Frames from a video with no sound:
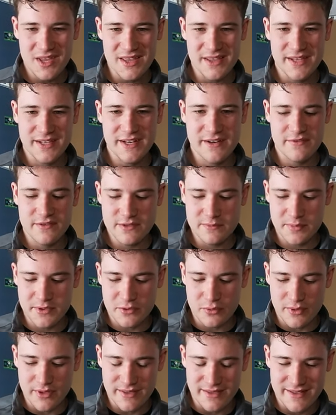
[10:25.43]
The difference
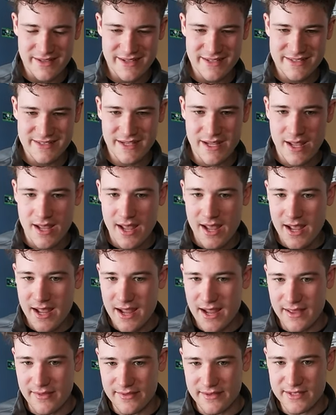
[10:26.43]
between this
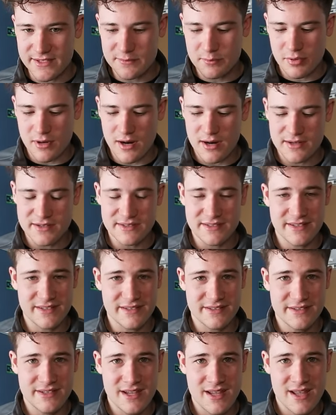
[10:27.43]
and these products
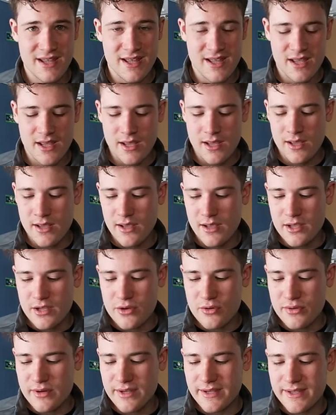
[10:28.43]
is
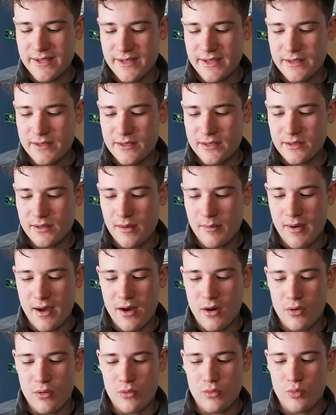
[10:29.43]
you can get
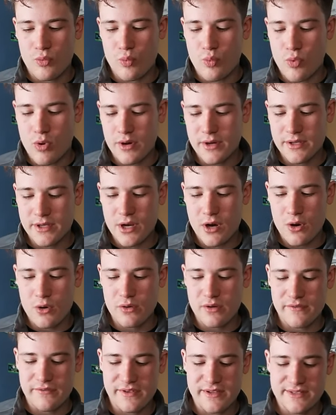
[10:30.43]
about one
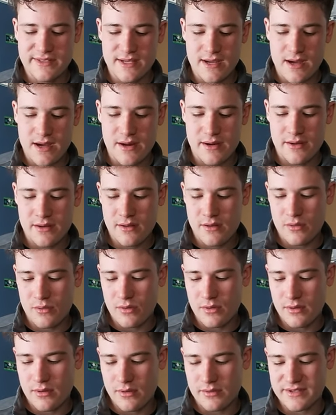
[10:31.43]
coat of this on.
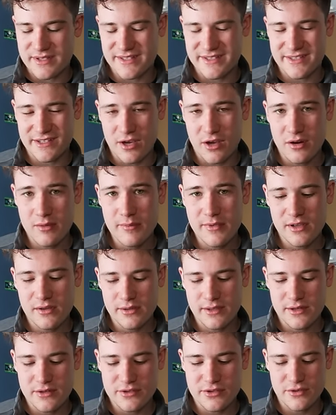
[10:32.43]
Since it's 100
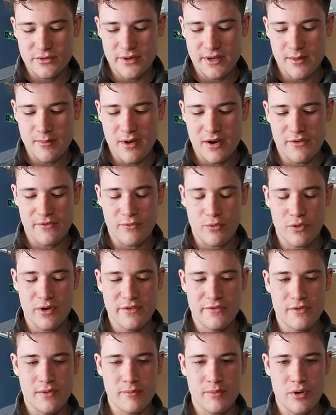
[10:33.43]
milliliters, you can get about a
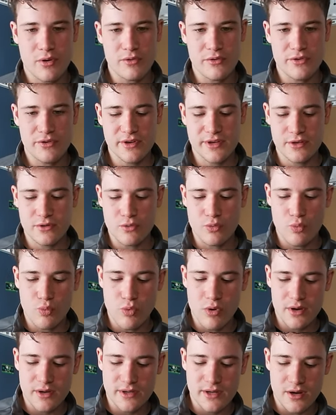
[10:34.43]
40-foot boat. You can do
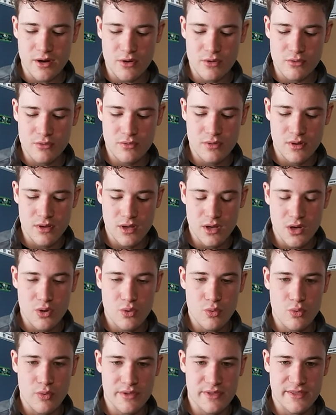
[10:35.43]
one coat
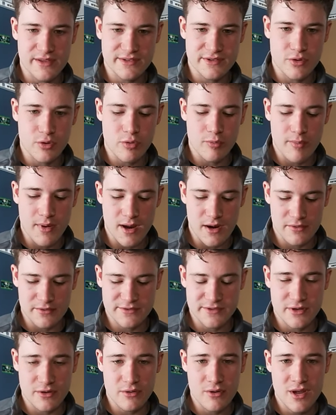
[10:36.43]
with this whole bottle.
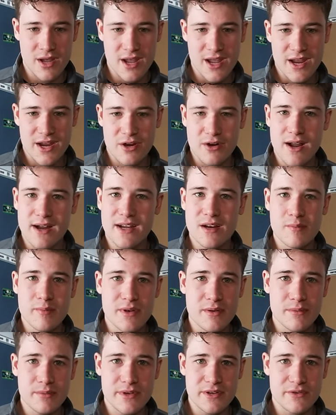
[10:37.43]
So you're not going to be
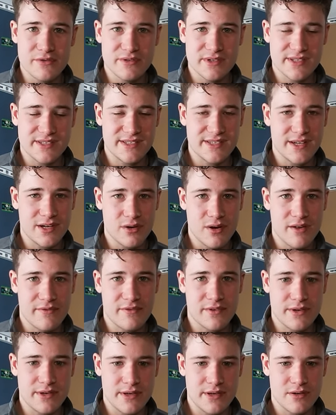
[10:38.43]
able to use this year
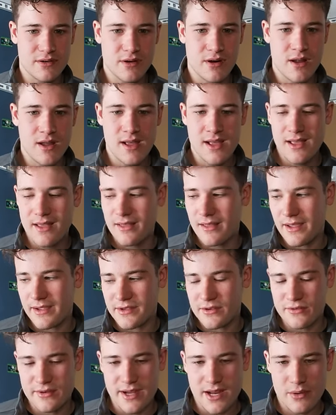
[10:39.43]
after year like
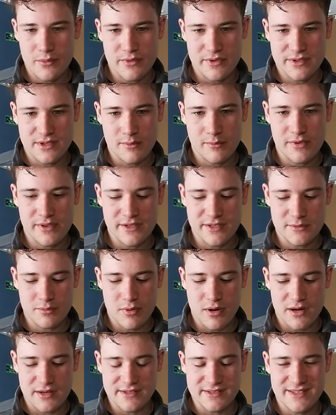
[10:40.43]
you can with some of these
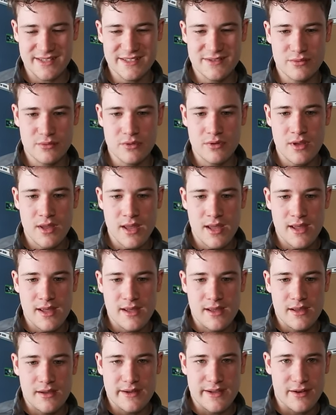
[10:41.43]
products. This will
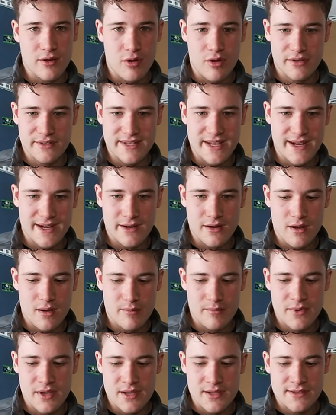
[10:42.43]
get all taken
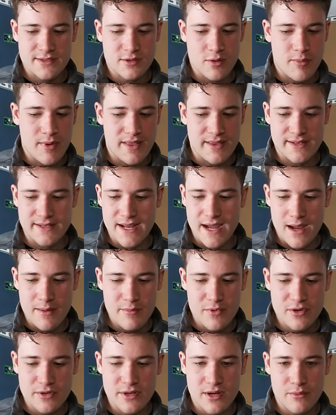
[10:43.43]
up. So by the time
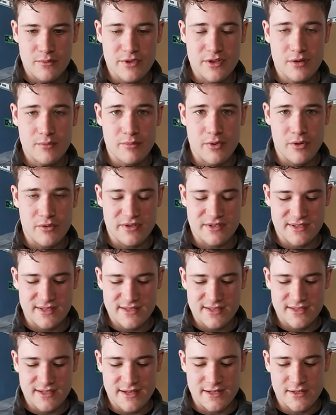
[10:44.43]
you're done with your boat, because
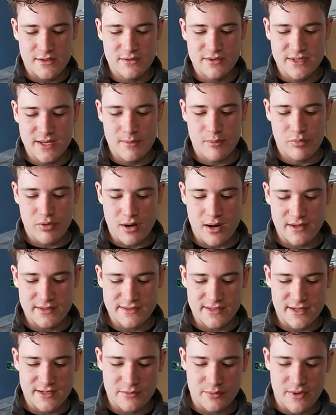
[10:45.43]
this is a two-step
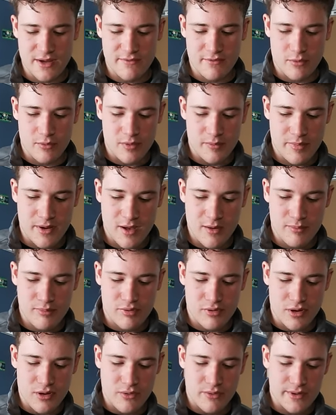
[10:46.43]
process, we have our Repel
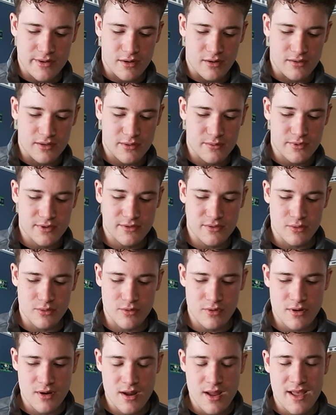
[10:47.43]
Pro and our Liquid
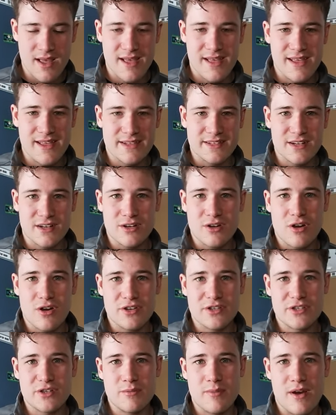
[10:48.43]
Door, it's going to
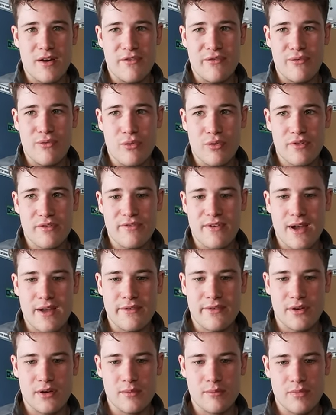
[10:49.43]
cost you about $400
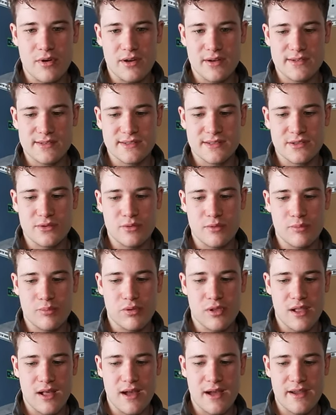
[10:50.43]
to $500 to
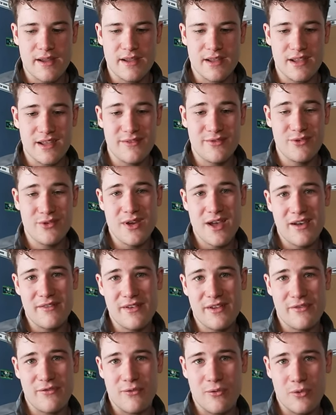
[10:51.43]
apply if you have
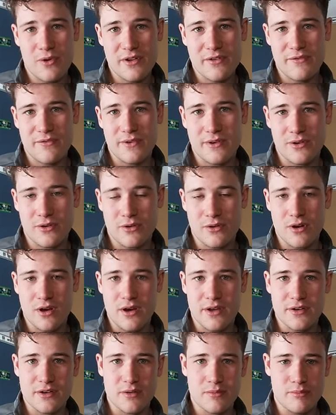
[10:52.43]
a 40-foot or
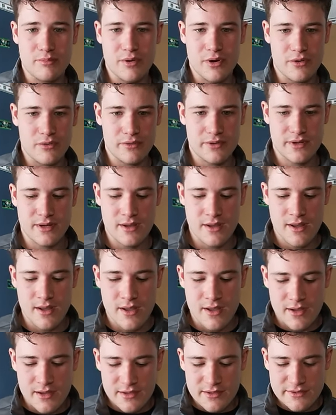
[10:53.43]
under boat.
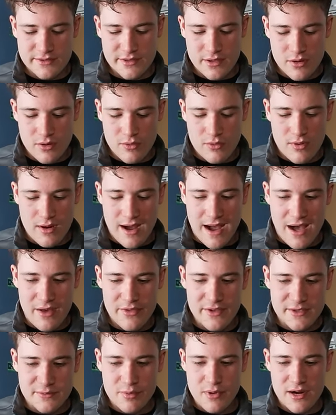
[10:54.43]
So how
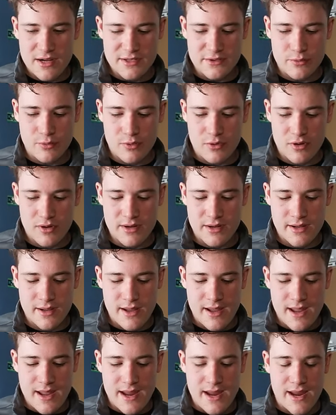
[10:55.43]
these products work
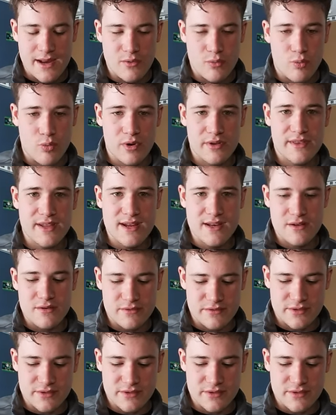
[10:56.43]
and what they do.